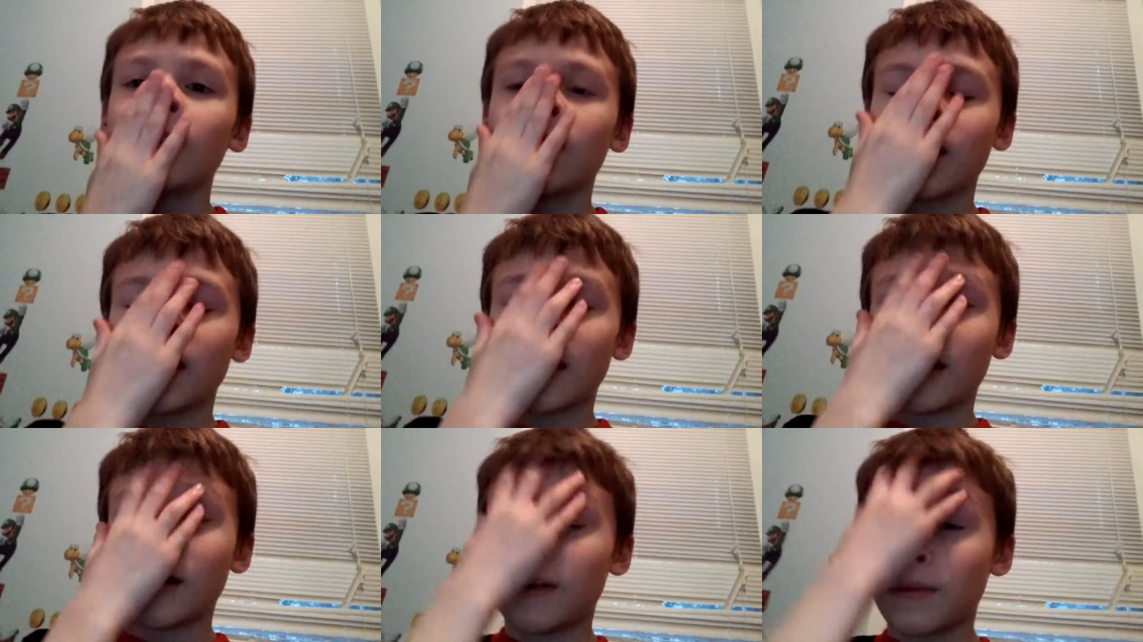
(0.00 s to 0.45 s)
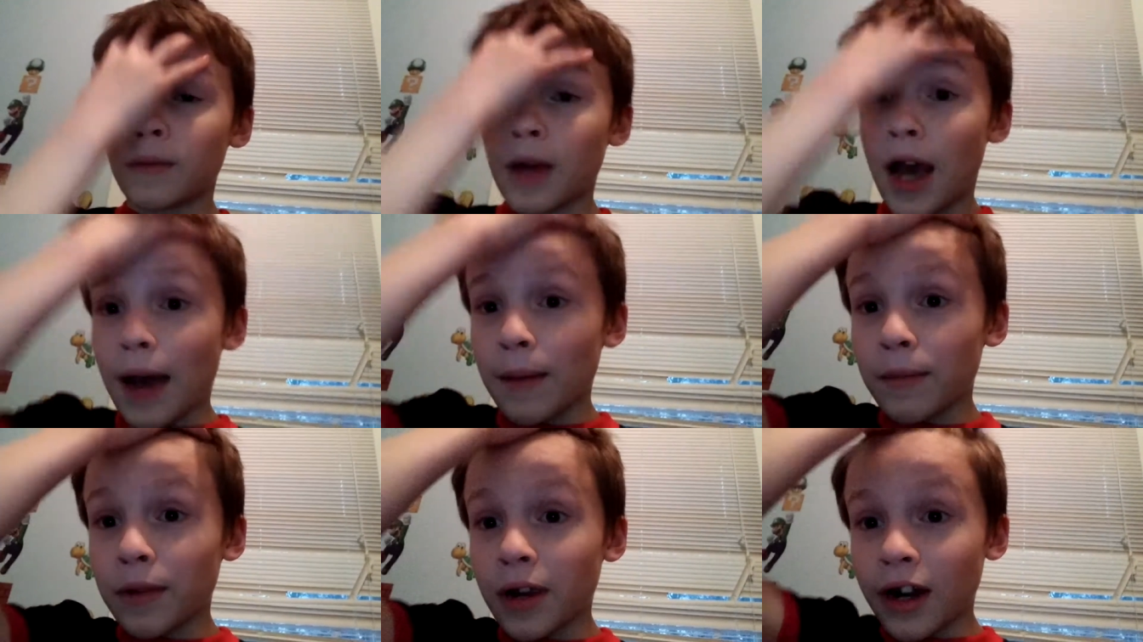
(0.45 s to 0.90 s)
Um,
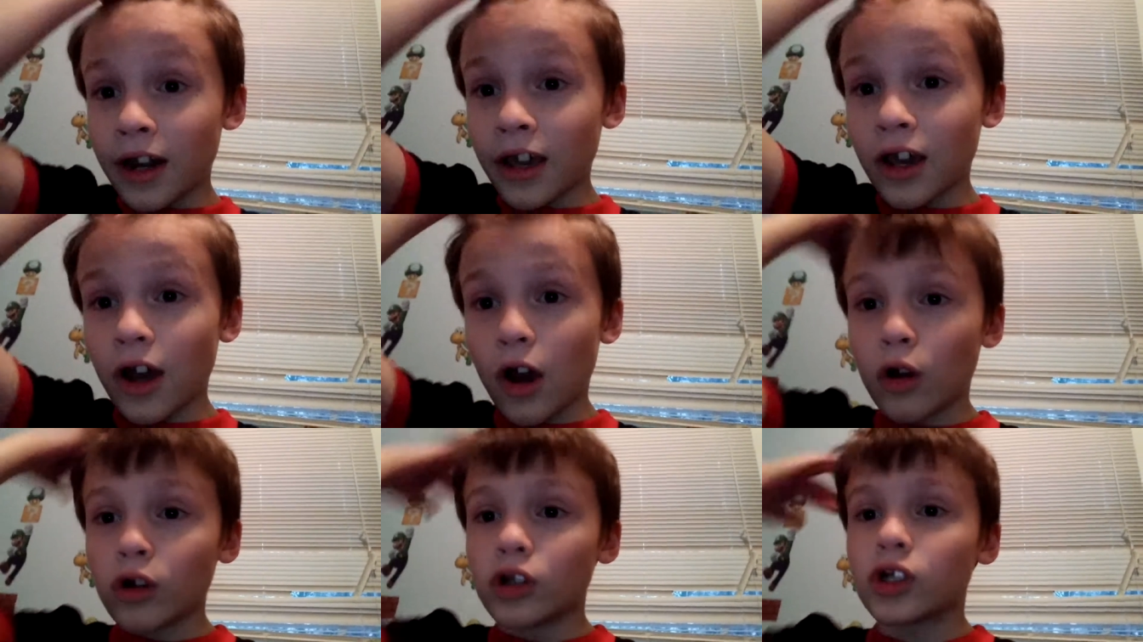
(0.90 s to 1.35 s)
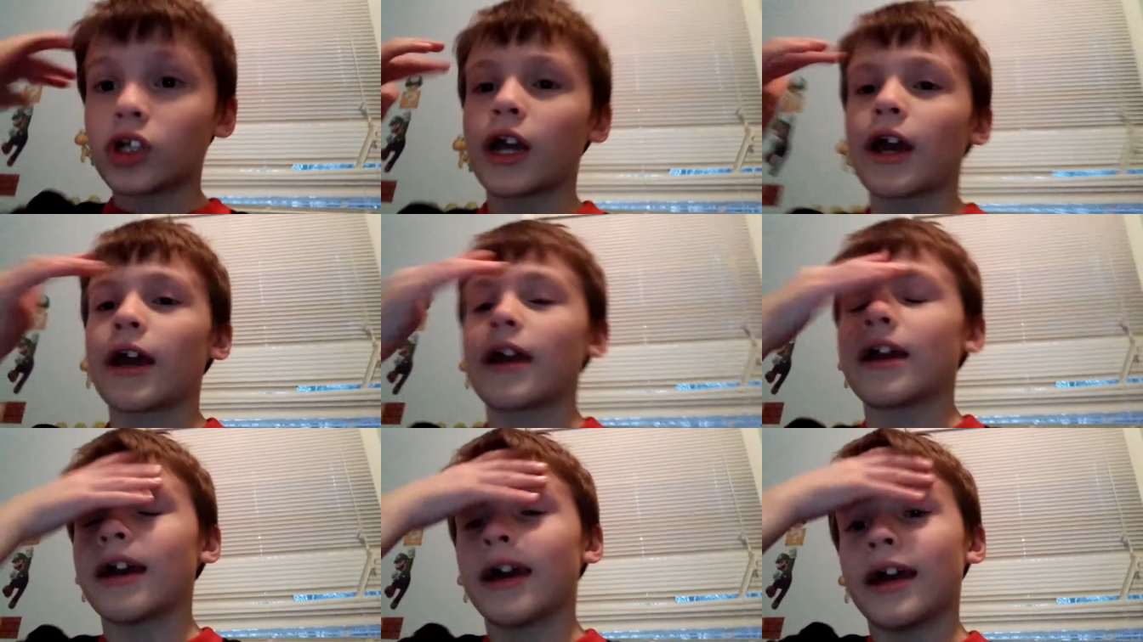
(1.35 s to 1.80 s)
I'm gonna go
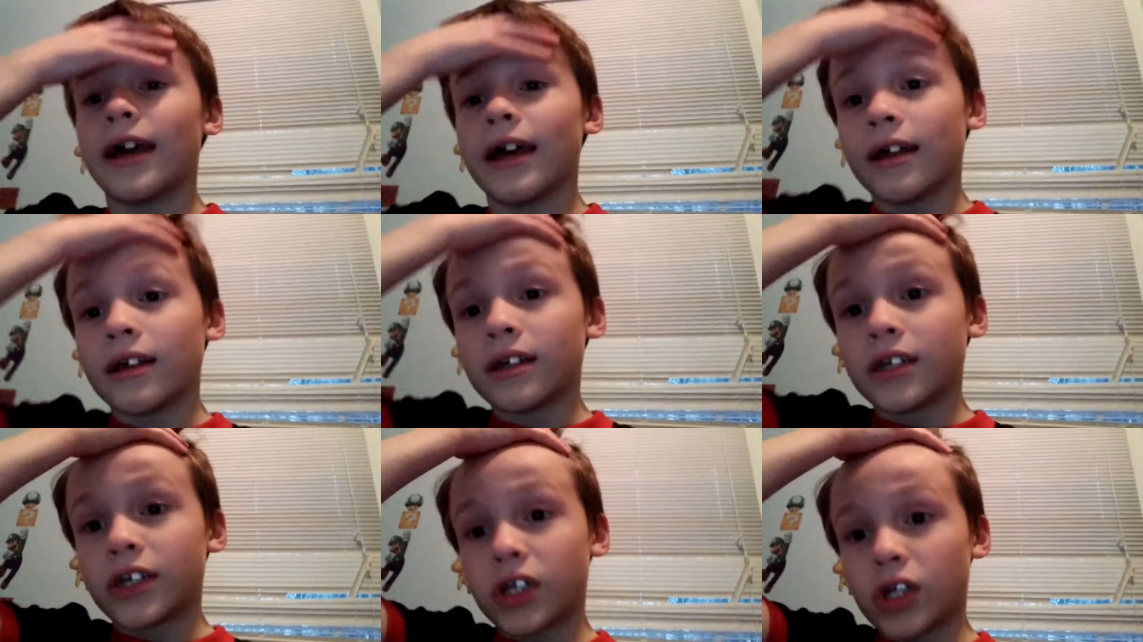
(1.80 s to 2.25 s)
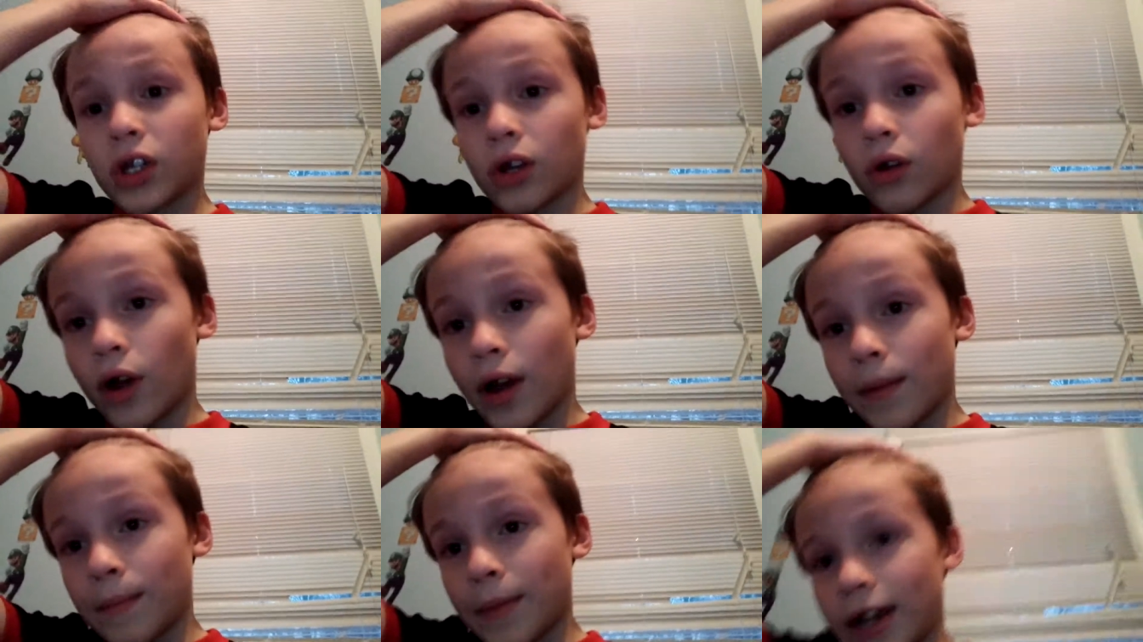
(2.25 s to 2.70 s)
check. So
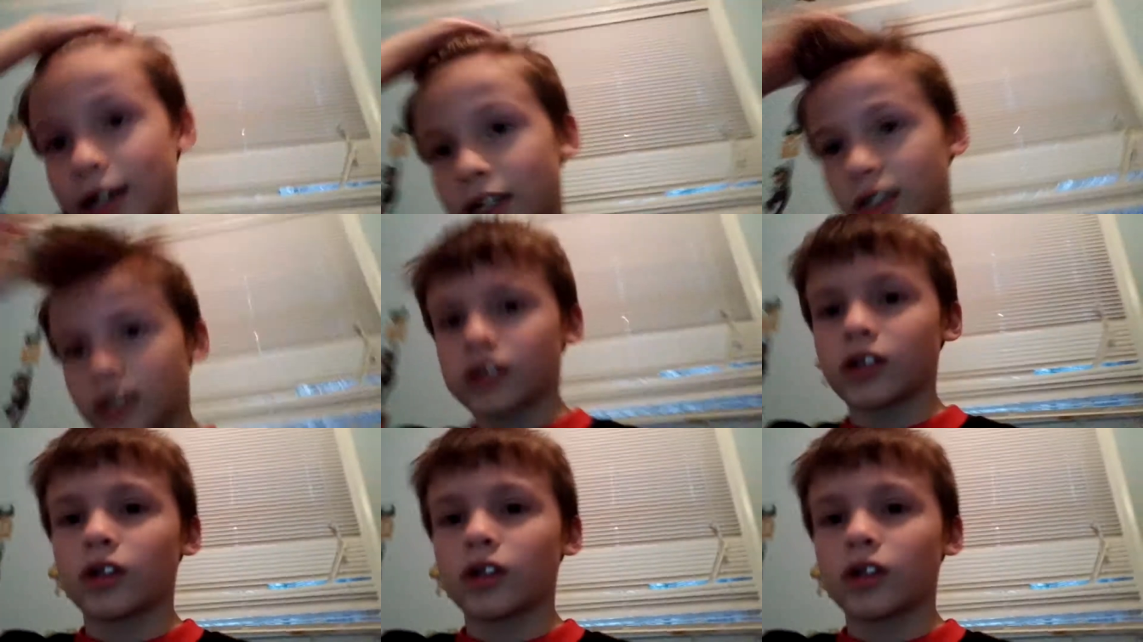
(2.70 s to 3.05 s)
I might just